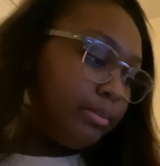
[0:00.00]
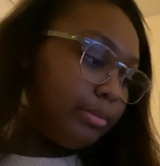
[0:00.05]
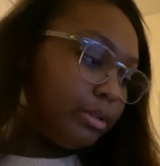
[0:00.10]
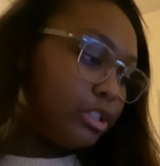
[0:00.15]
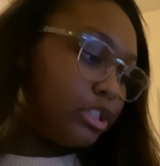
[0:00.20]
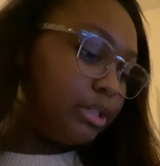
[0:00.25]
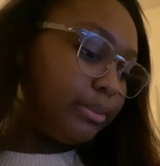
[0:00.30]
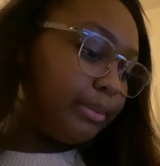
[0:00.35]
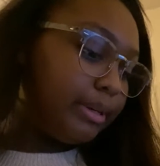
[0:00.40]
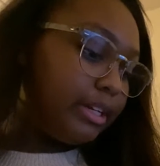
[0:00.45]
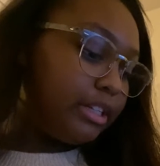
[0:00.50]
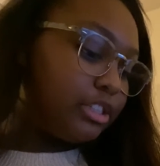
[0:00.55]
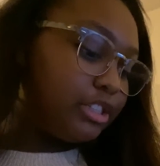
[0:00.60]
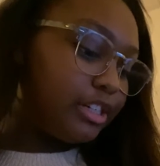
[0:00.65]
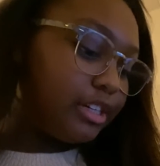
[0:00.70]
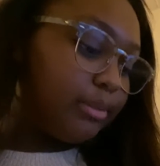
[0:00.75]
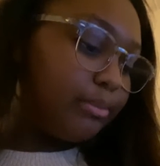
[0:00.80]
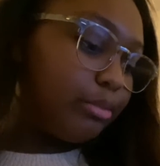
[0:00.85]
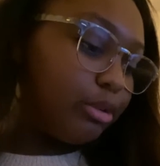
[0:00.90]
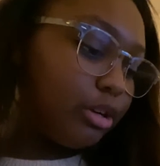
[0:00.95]
But she made
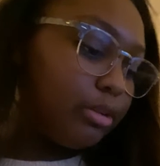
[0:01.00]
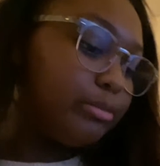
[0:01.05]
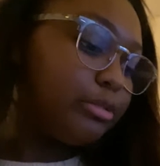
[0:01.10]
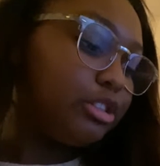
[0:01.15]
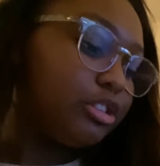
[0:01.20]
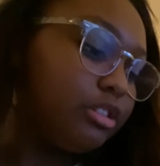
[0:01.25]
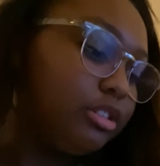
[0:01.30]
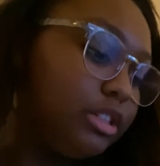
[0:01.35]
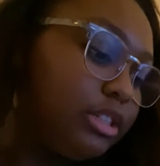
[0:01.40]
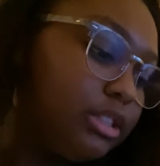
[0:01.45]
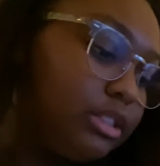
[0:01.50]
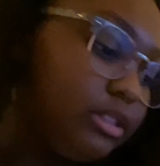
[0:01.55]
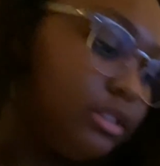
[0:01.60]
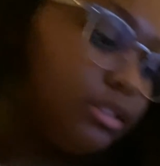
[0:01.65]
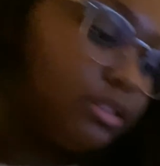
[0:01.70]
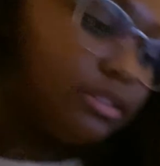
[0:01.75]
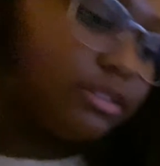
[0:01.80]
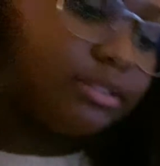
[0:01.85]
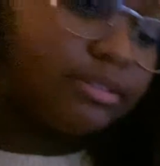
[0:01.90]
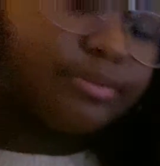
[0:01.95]
chicken parmesan
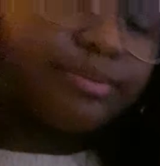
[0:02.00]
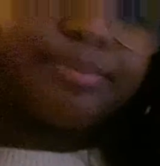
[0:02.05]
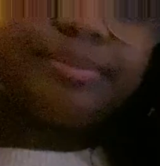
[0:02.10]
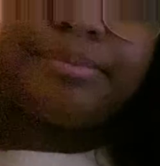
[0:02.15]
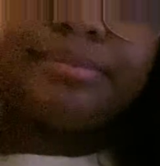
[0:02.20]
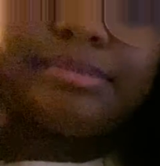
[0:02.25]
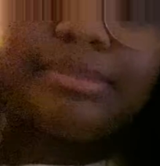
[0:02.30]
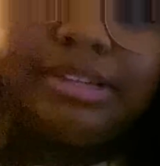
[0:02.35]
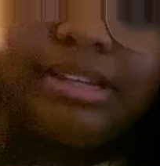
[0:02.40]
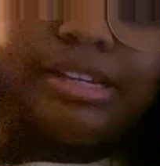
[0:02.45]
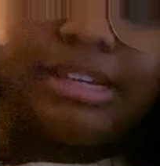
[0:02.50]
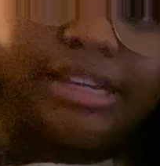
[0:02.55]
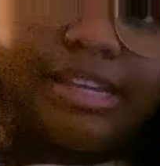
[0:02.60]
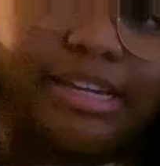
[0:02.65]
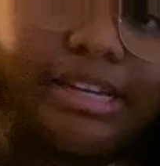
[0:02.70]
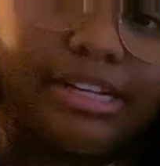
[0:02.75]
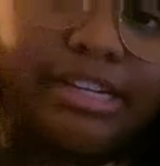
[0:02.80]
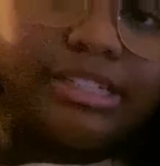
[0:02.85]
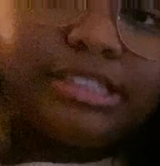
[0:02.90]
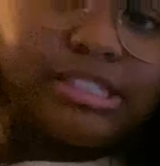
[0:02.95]

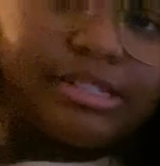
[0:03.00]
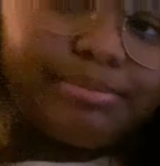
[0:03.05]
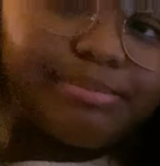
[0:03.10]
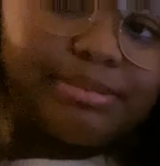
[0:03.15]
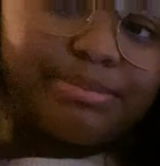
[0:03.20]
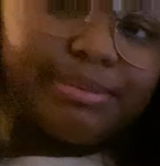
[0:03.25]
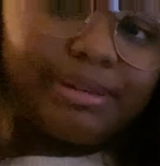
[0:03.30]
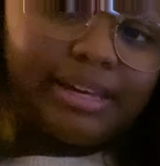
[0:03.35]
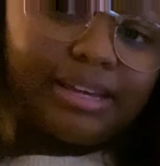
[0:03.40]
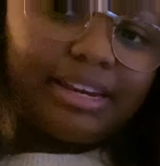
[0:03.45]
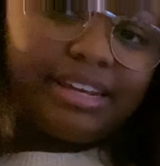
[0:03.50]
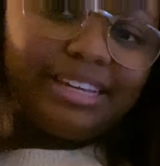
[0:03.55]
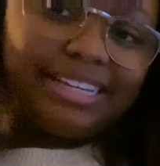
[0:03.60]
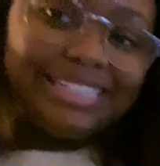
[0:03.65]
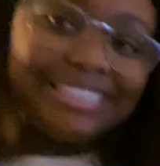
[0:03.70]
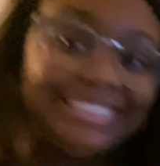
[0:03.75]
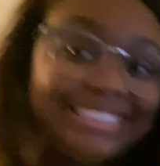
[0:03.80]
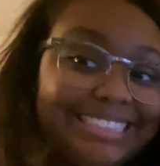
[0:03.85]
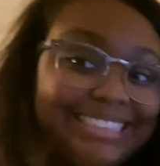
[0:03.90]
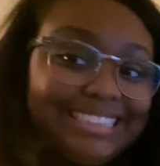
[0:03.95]
and some
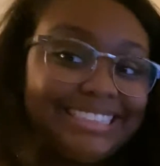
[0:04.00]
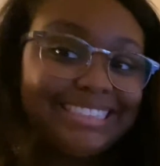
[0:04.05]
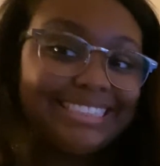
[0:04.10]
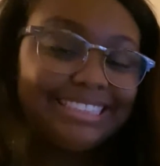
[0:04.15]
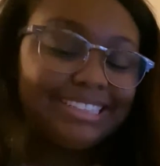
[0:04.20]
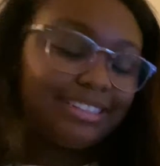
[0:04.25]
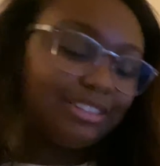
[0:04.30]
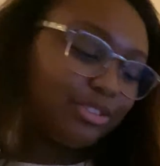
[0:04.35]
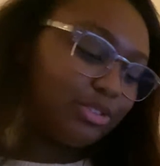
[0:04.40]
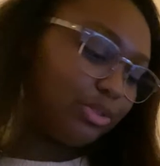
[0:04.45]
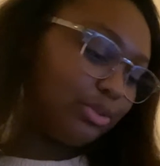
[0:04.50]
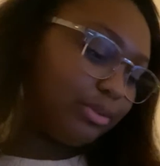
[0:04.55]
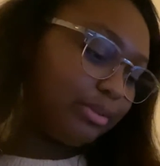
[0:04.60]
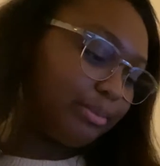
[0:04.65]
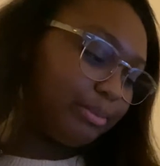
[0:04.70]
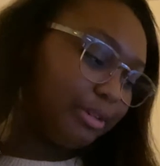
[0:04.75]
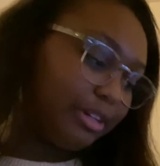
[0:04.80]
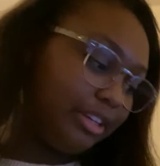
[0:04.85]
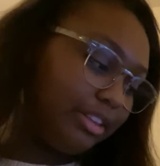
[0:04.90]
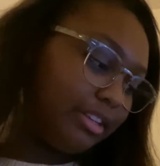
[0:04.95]
spaghetti. So
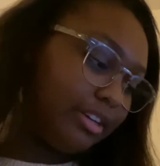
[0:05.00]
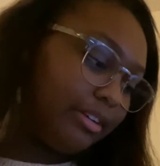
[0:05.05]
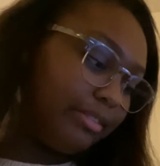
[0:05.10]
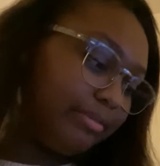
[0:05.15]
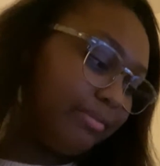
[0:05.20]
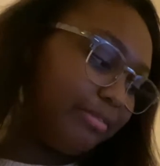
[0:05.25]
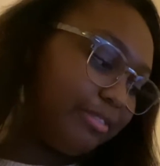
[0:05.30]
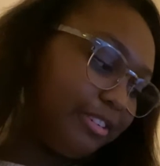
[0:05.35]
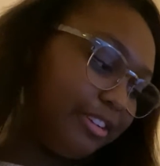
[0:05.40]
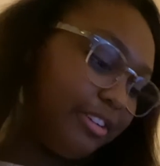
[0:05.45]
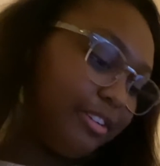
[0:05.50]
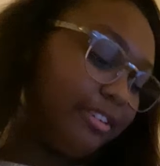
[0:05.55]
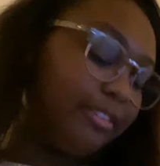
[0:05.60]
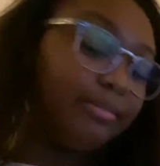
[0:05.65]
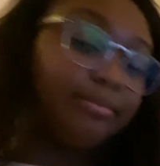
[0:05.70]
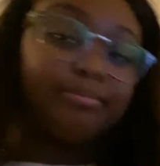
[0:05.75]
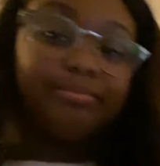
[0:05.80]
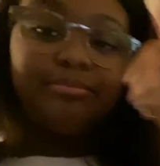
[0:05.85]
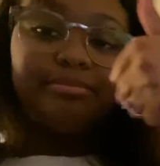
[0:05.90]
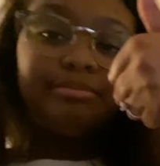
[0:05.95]
I'm going to eat that for dinner.